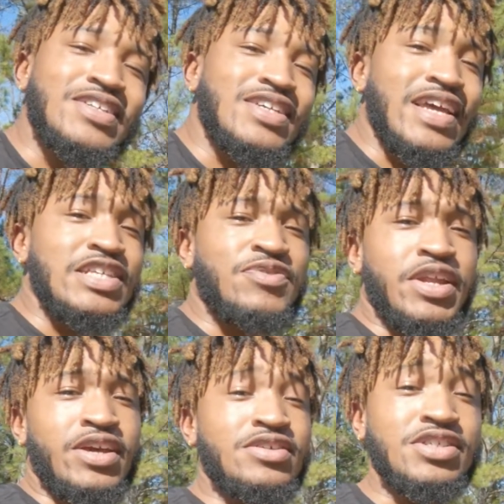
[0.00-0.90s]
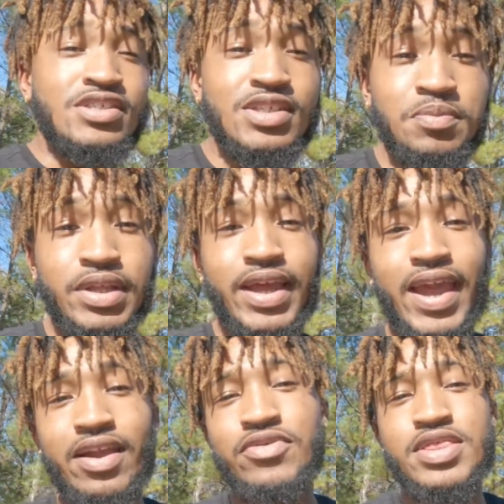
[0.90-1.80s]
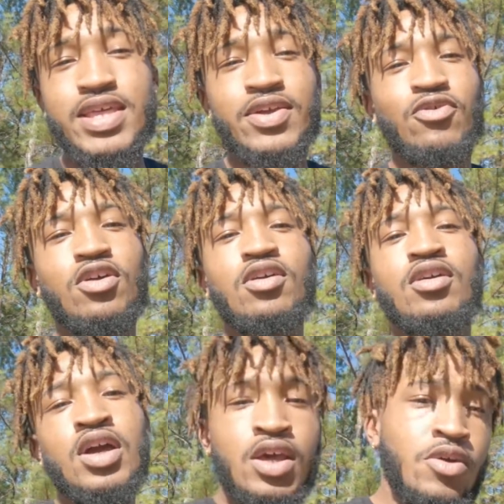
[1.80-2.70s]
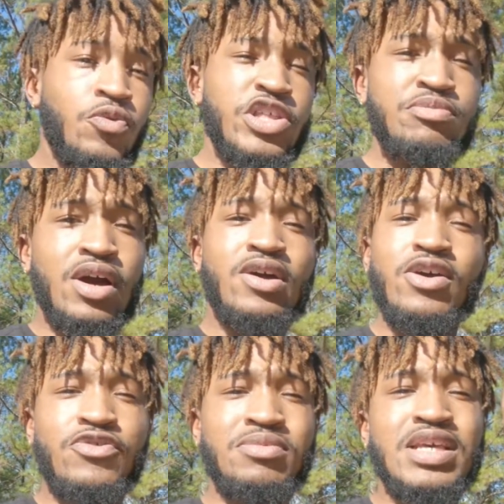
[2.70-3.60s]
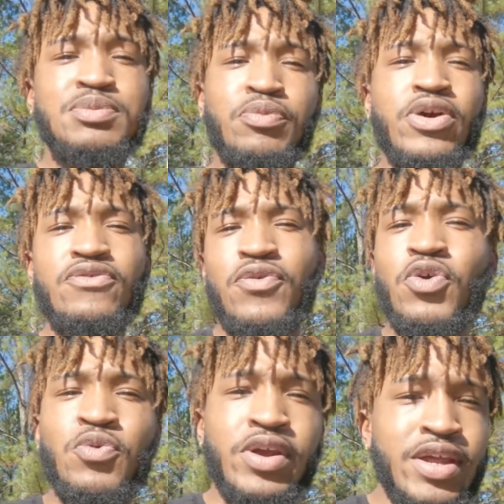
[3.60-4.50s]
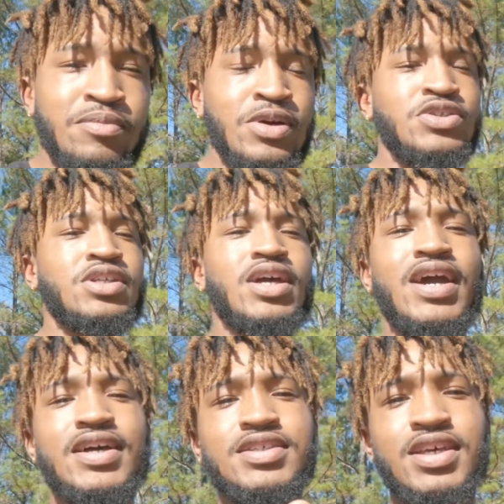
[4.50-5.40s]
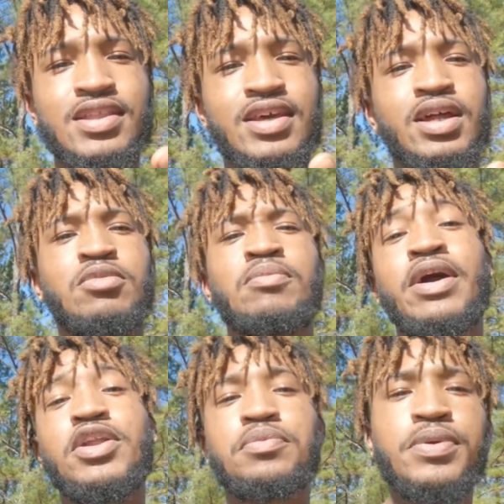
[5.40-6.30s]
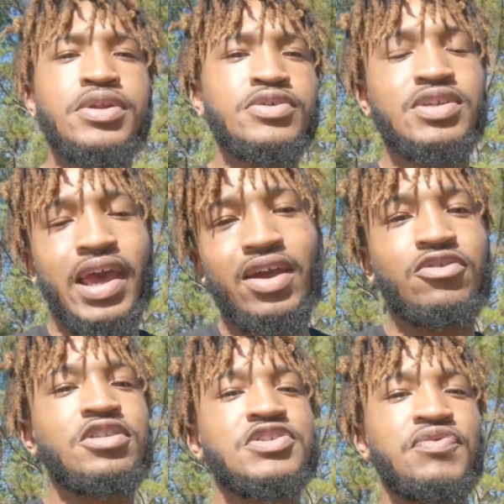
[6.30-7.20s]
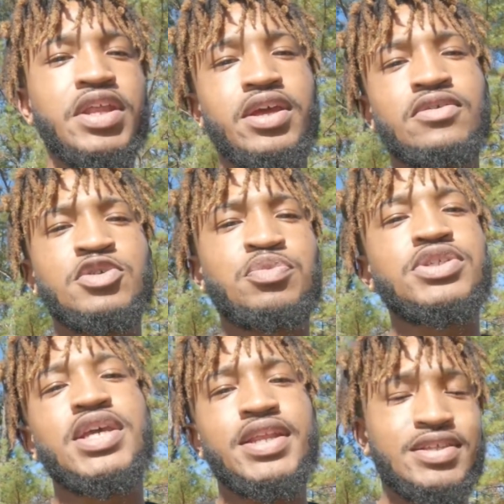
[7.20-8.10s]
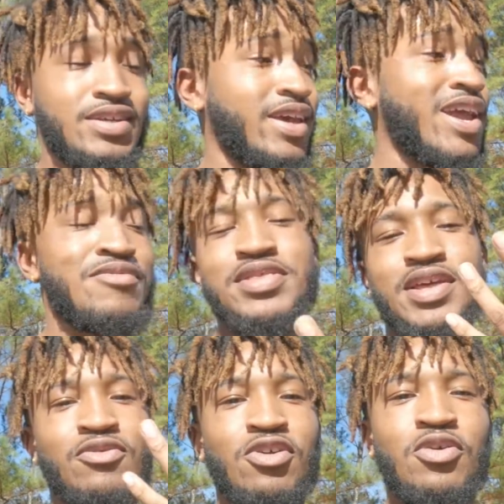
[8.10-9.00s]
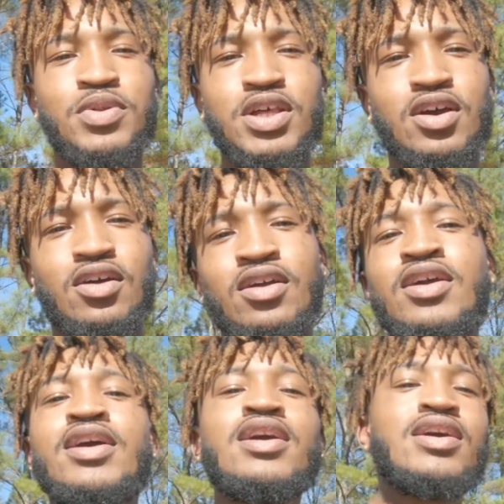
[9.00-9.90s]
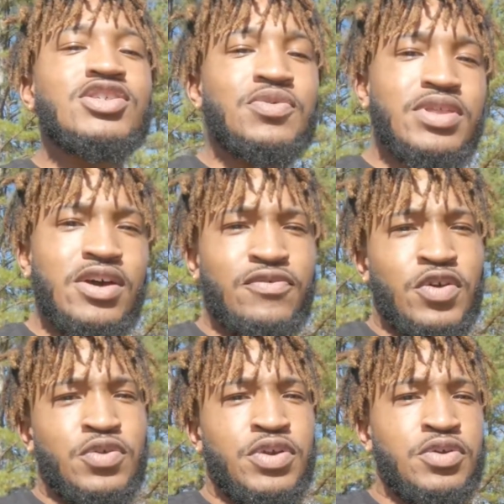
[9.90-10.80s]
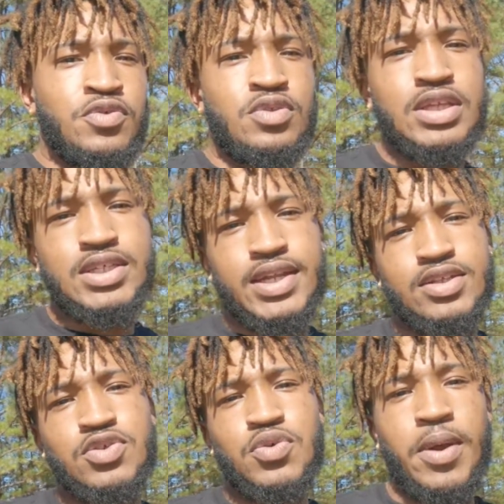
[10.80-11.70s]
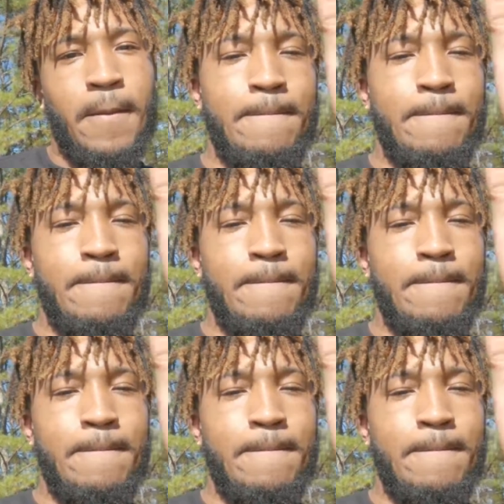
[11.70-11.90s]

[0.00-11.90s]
And today's video is just simply everything wrong with my car from this point forward, and most of the content that I'm about to produce after this video is pertaining to everything wrong with the car. So without further ado, let's get into it.